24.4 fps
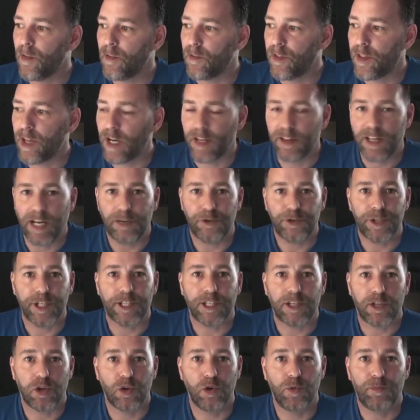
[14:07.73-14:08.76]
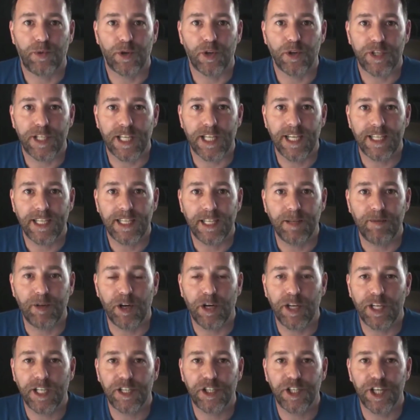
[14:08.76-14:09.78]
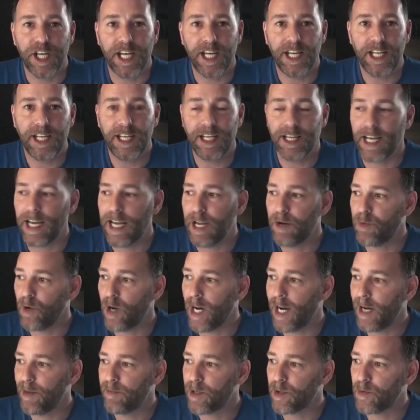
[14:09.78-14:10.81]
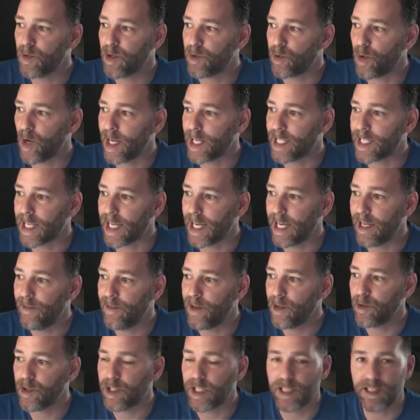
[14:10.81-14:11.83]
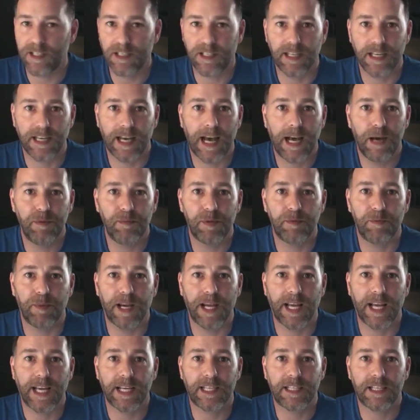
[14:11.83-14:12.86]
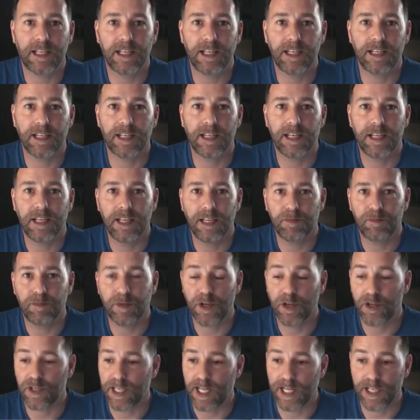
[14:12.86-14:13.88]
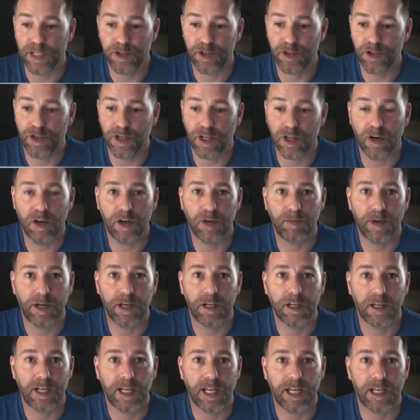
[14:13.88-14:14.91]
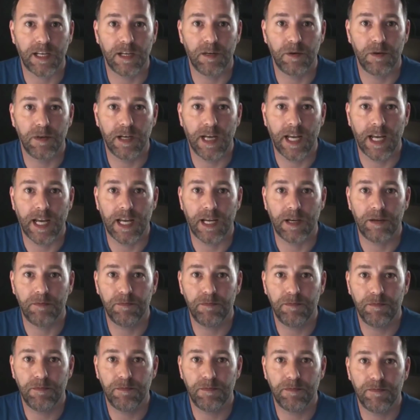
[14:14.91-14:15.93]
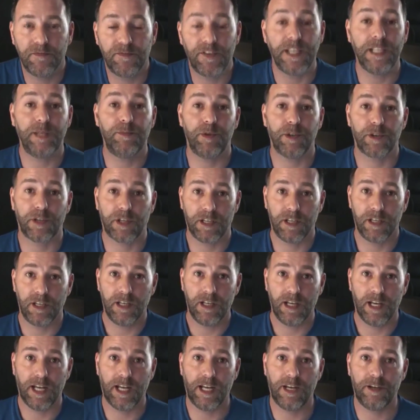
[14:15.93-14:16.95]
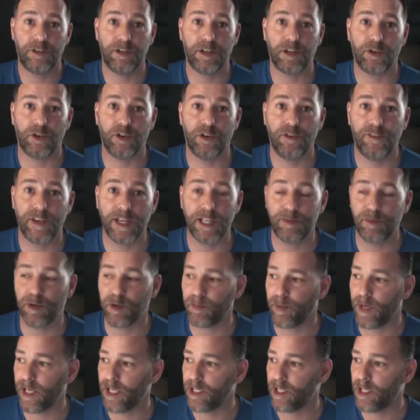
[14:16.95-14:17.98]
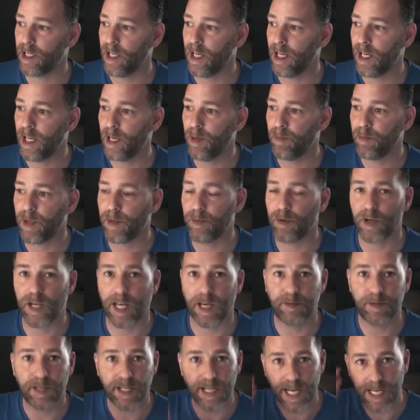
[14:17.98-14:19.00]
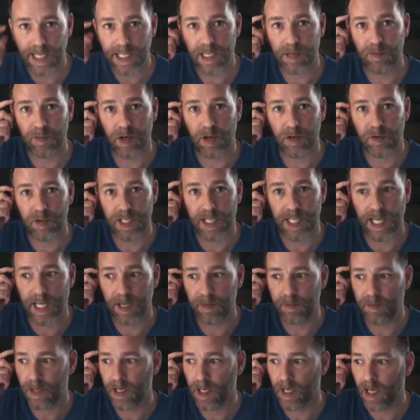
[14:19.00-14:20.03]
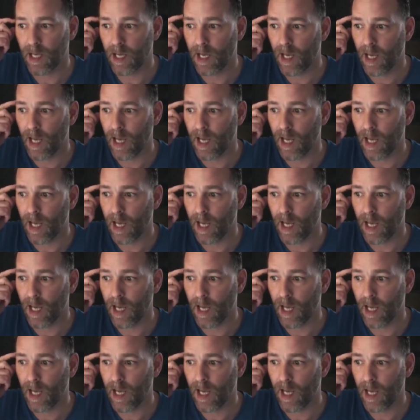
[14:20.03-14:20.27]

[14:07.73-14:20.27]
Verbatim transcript: th that was a slow process, to be honest, Jen. Uh, what happened with YDF? It was just it uh, happened by accident because I knew a lot about kind of um, Facebook and how to grow a Facebook page. People kept on asking me all the time,